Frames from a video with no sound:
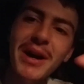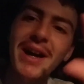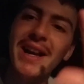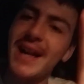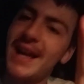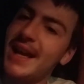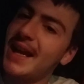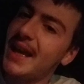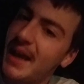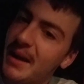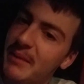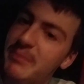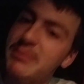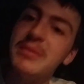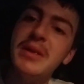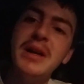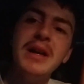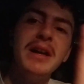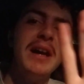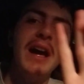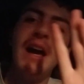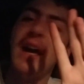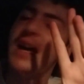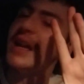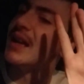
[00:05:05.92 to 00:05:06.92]
I am.
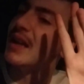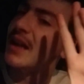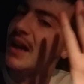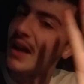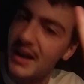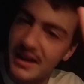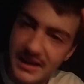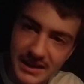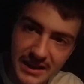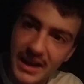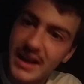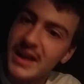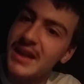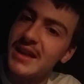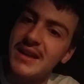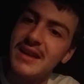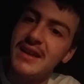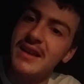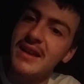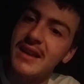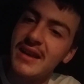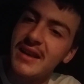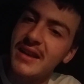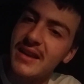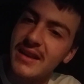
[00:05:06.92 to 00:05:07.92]
And uh, hey,
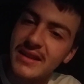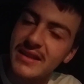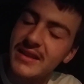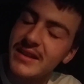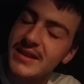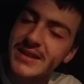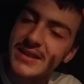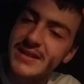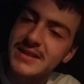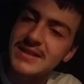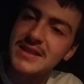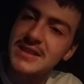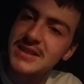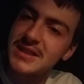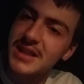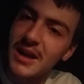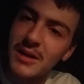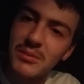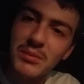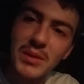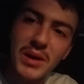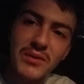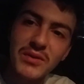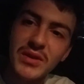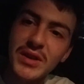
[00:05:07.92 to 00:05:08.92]
this is just how
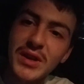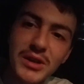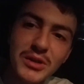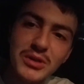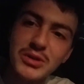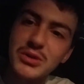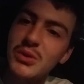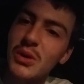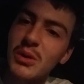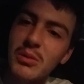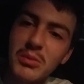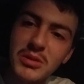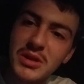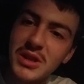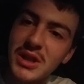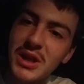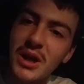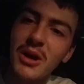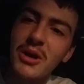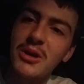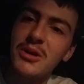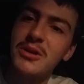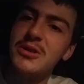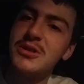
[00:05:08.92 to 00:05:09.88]
my videos normally are.